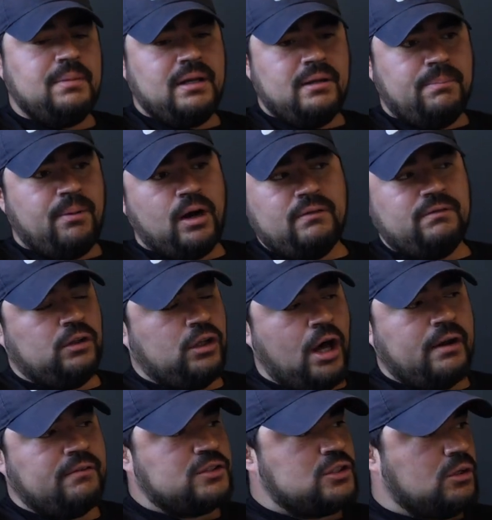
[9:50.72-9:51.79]
been a part of a
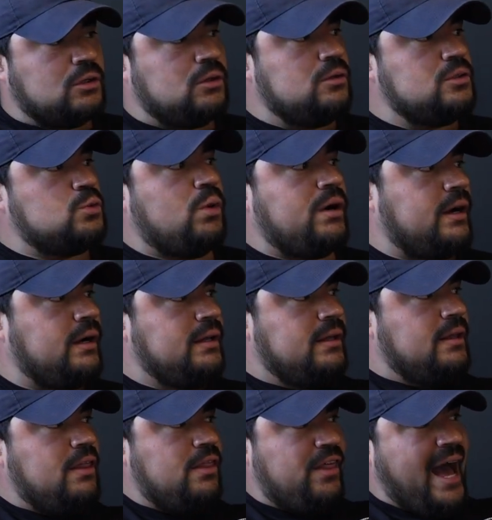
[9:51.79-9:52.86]
lot of circles where
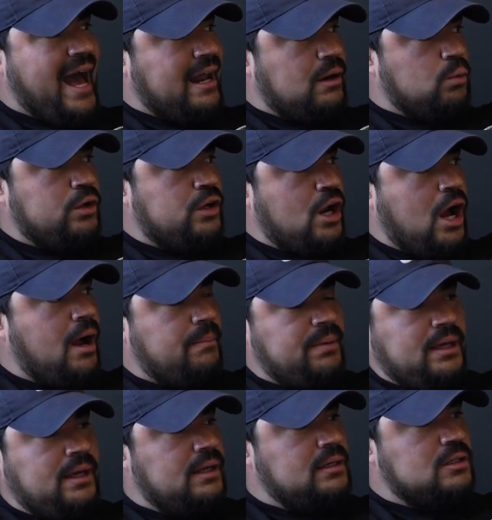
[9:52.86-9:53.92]
that would not
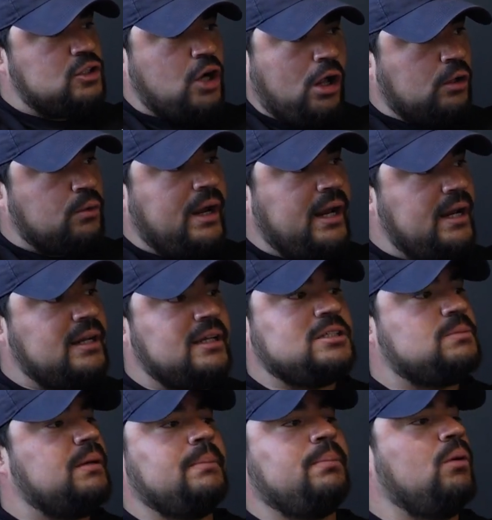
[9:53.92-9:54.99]
be tolerated
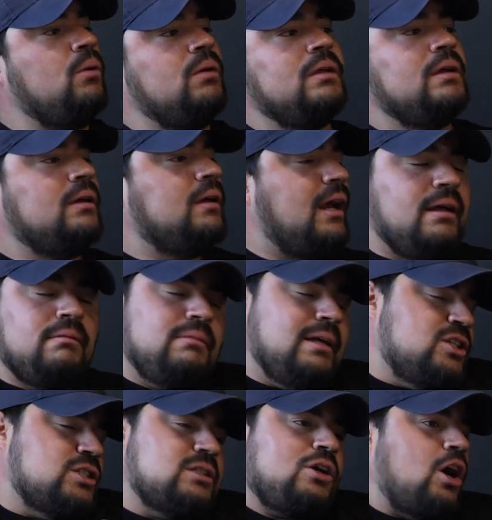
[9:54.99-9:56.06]
because people it
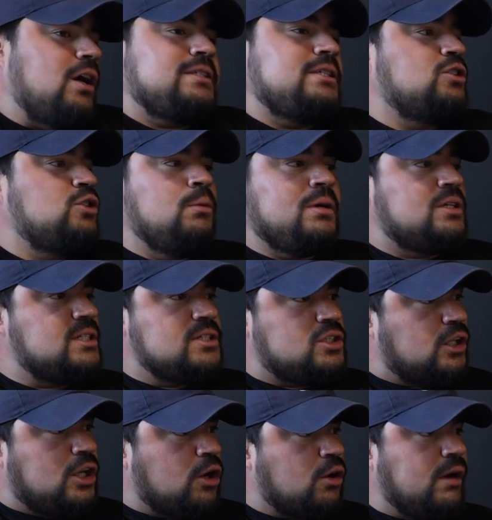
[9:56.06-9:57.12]
just causes too much
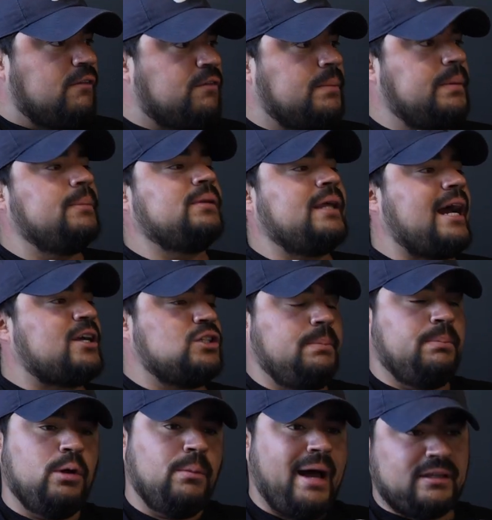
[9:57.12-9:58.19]
insecurity for people to actually
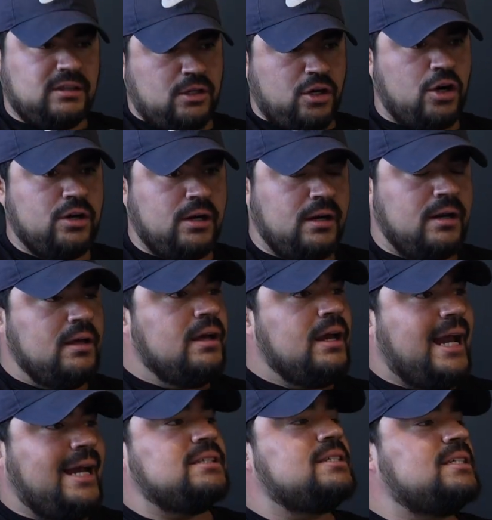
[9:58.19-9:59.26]
pull back the curtain
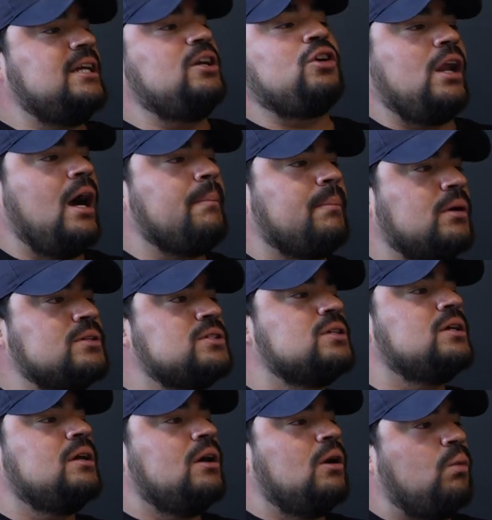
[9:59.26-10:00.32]
and see your
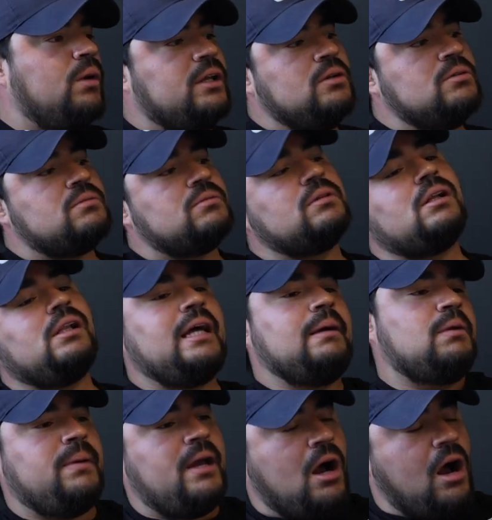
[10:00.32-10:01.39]
numbers when you claim
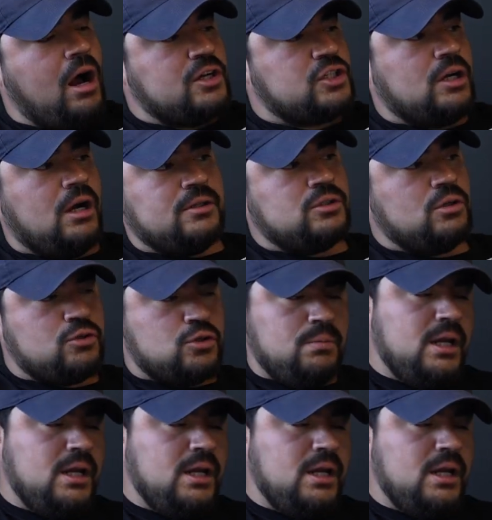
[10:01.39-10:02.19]
to be a hot shot on social